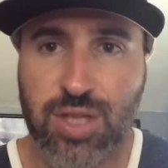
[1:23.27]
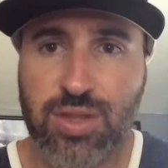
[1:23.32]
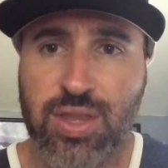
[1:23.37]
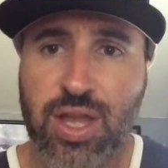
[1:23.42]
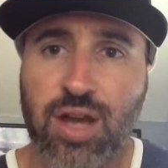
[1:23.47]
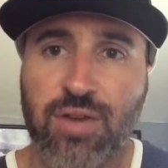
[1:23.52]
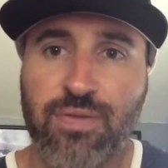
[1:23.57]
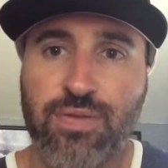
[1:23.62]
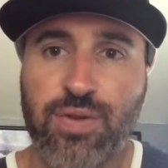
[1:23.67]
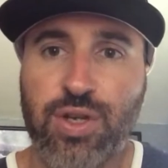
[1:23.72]

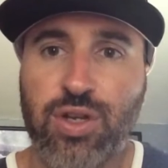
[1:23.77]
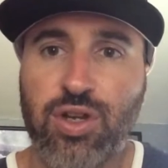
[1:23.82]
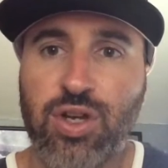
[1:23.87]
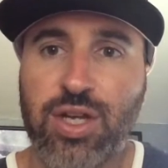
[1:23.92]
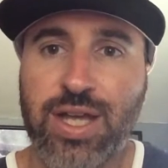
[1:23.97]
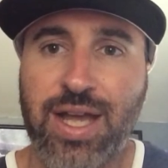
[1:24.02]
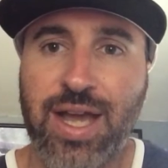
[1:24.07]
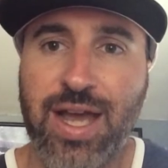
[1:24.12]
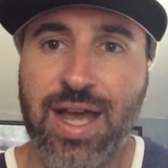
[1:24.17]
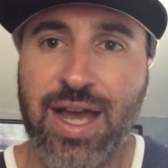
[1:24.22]
Now, if we
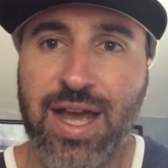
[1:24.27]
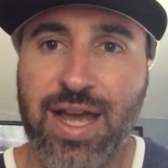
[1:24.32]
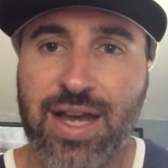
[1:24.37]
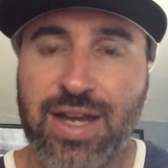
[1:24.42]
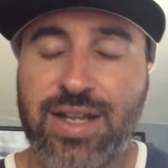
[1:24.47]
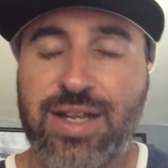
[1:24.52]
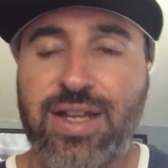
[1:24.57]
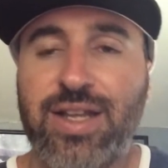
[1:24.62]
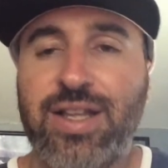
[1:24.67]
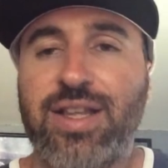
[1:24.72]
look
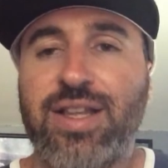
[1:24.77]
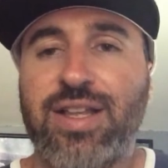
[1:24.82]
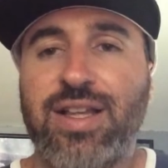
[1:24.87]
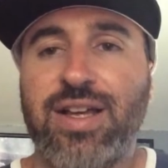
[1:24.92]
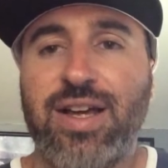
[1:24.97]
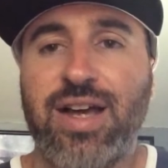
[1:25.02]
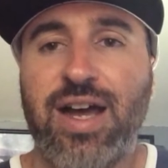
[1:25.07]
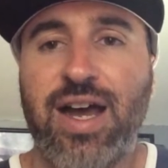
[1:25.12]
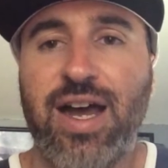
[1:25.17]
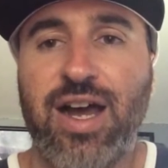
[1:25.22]
at
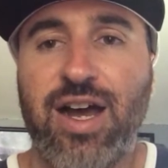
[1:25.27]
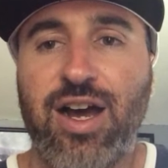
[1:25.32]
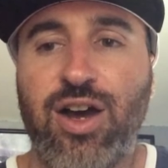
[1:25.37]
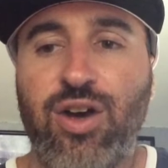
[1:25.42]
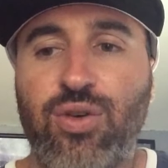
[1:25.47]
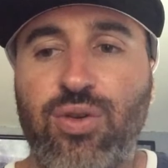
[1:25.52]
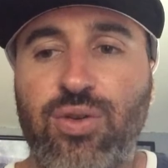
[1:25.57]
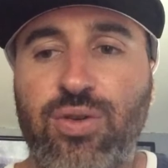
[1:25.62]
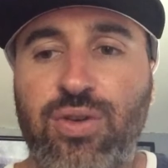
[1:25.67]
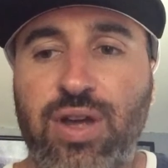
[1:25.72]

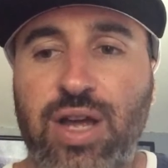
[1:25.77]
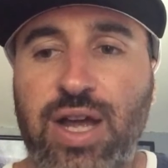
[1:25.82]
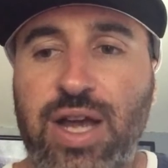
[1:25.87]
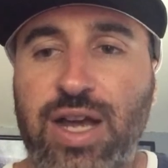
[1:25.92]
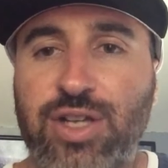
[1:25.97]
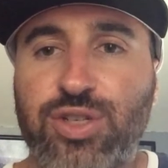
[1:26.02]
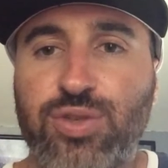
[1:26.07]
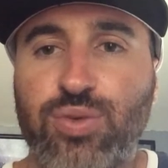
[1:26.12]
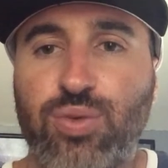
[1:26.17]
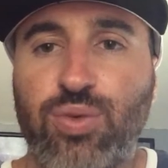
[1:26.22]
how
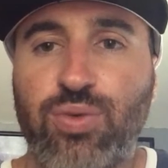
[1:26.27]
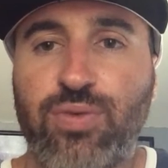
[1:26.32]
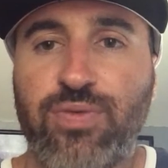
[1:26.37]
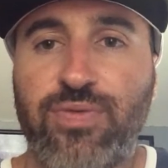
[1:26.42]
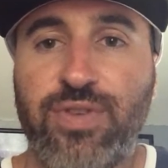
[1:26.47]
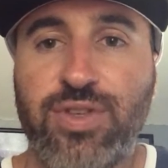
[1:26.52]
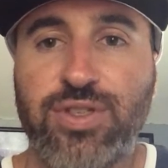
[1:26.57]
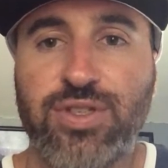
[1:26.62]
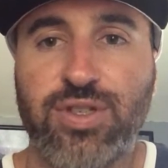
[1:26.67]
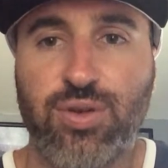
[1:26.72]
actual
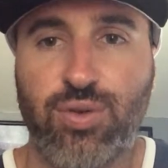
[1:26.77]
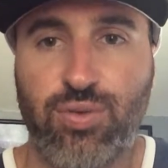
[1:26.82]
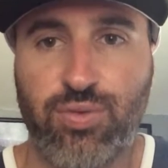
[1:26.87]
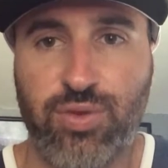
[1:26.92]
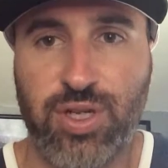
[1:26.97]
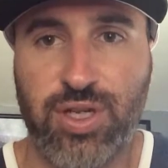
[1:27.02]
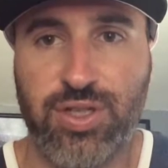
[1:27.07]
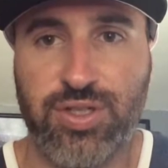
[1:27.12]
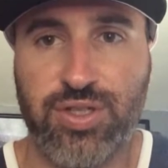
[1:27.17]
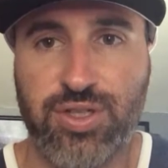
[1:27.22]
physical
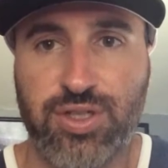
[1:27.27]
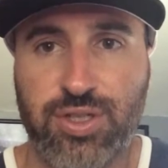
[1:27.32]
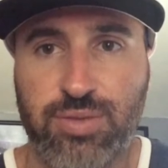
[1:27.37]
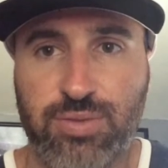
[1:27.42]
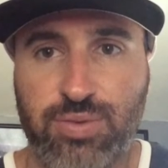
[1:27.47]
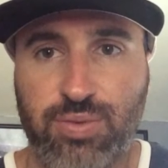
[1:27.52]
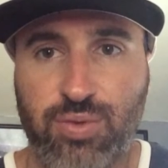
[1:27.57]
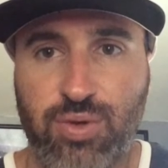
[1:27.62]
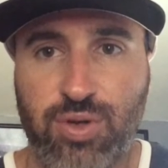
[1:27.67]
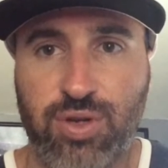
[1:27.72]

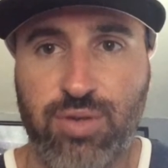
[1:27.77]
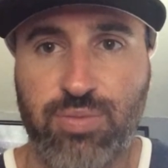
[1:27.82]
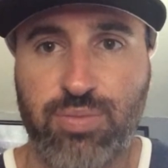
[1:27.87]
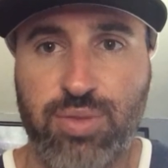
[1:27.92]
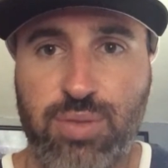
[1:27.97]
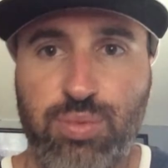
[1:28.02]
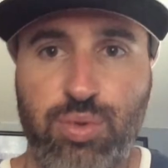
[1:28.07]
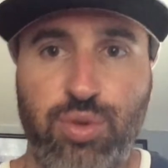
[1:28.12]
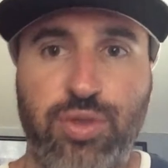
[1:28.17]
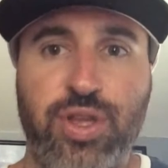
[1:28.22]
relationships work,
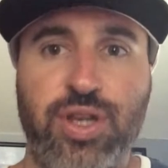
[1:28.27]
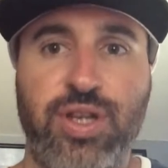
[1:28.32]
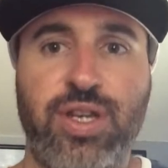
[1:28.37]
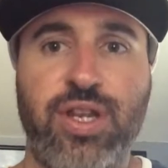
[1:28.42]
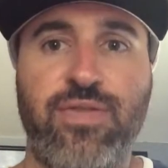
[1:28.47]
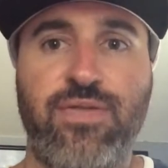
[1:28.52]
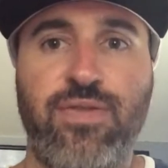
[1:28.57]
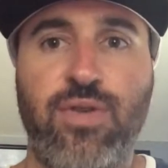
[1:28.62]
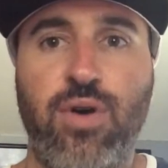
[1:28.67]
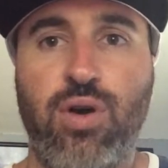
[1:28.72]
people think
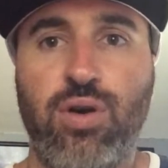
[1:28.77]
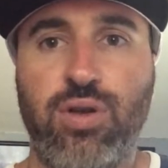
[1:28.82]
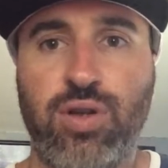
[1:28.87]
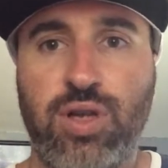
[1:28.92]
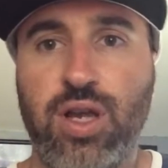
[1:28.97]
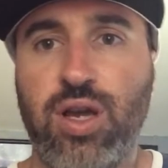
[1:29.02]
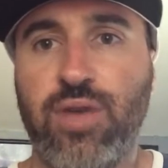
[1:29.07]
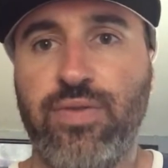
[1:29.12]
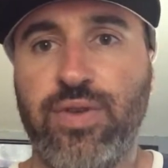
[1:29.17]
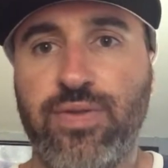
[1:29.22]
they fall in
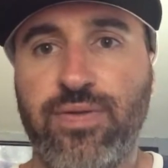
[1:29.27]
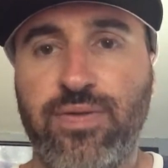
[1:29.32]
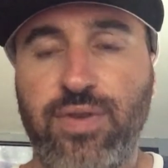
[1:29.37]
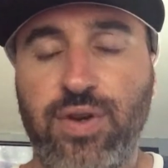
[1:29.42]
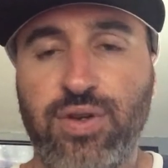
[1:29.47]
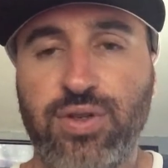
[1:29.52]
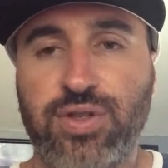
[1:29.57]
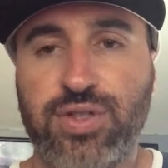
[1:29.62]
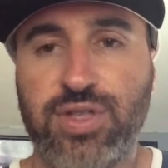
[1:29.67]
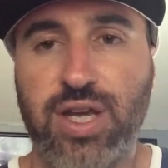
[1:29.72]
love at
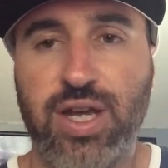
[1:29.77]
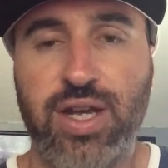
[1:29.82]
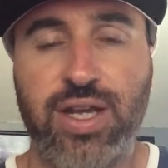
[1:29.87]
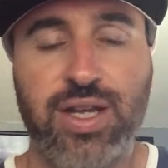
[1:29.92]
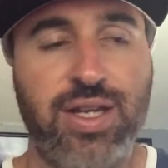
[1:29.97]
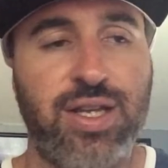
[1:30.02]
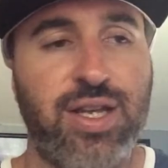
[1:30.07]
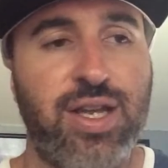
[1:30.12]
first sight,